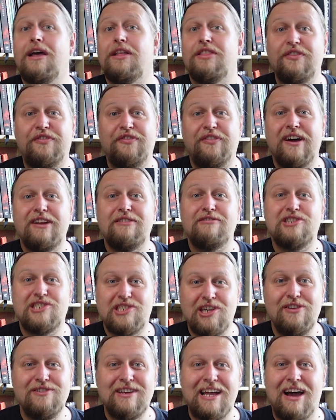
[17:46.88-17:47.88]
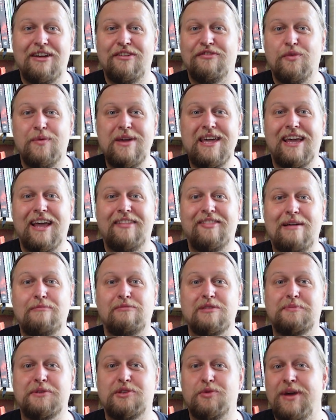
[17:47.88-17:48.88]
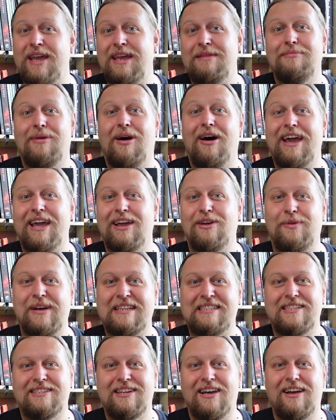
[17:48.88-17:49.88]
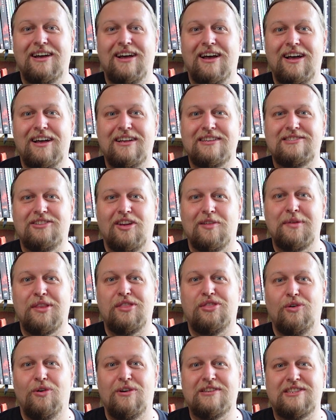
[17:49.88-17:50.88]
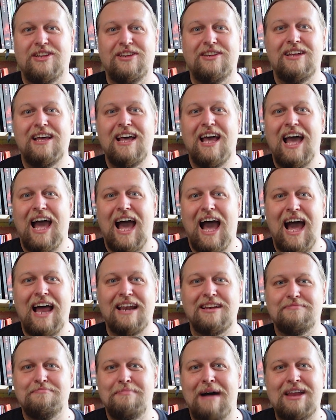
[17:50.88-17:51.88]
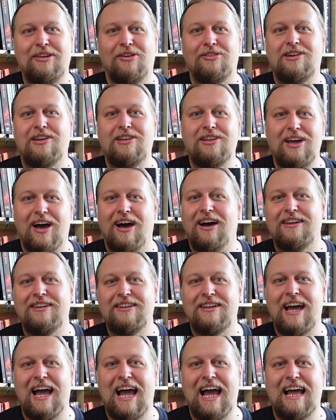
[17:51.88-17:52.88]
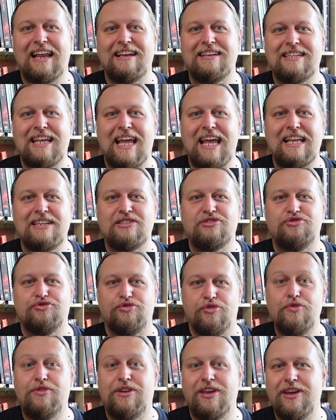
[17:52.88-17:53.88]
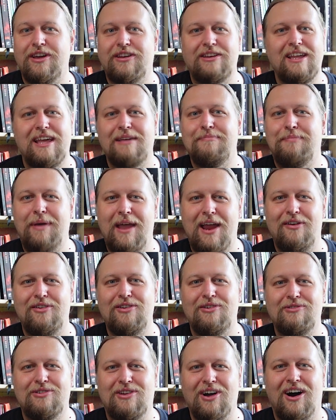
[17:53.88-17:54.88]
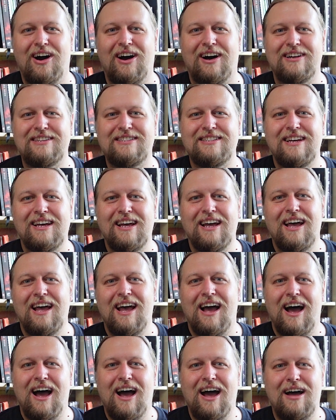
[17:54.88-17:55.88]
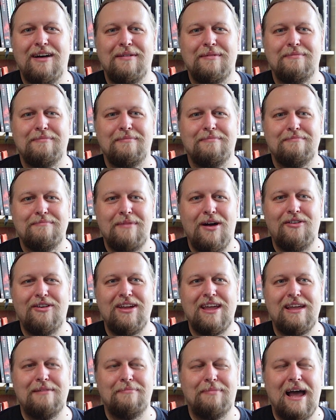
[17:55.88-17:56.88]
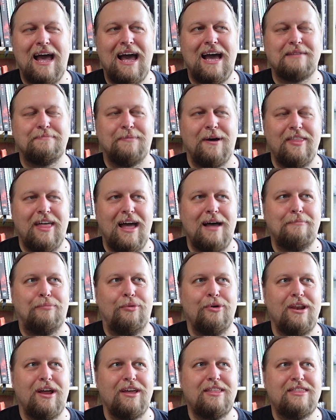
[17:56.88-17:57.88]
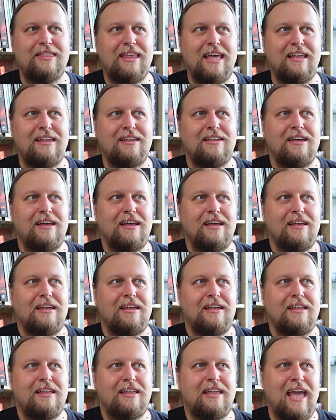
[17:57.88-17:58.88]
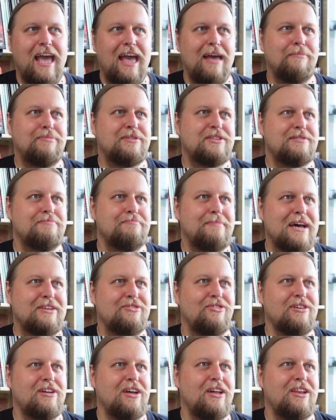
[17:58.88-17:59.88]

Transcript: The final showdown of the weekend then was between my Inquisitor, Solomon Thorson, and Madoc Gunn and his Drukian Imperial Guard. Murray had, by that point, I think, kept Madoc